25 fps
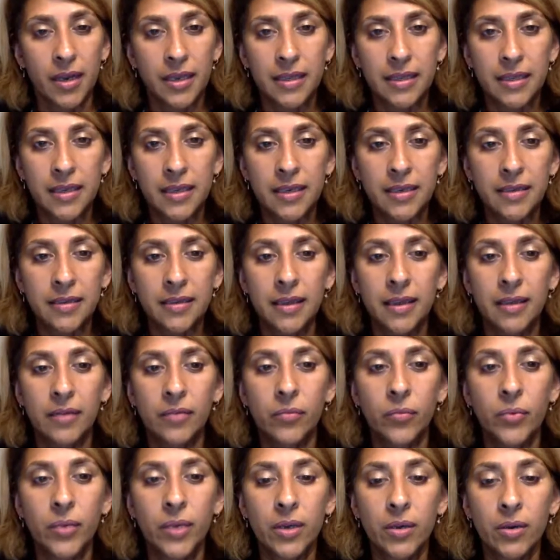And I think
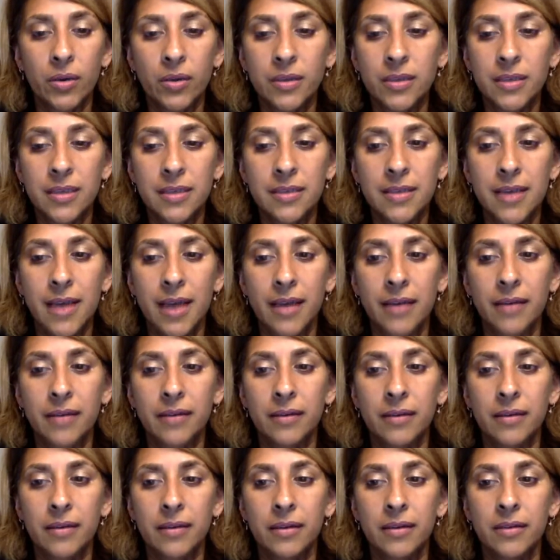that we all need that
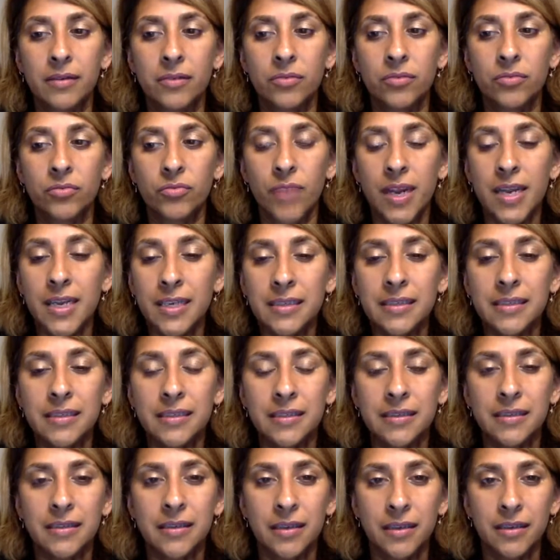
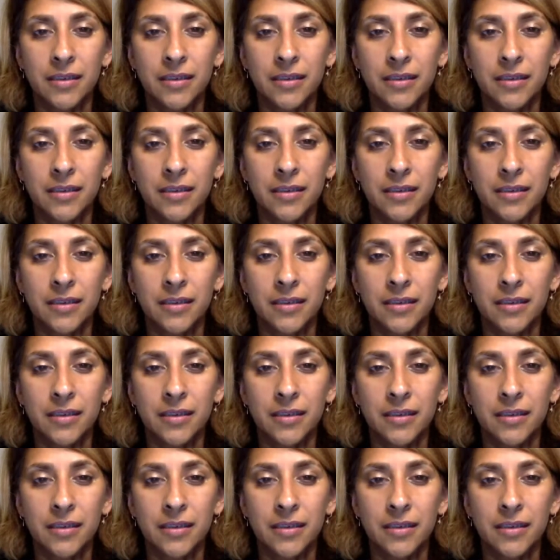grace.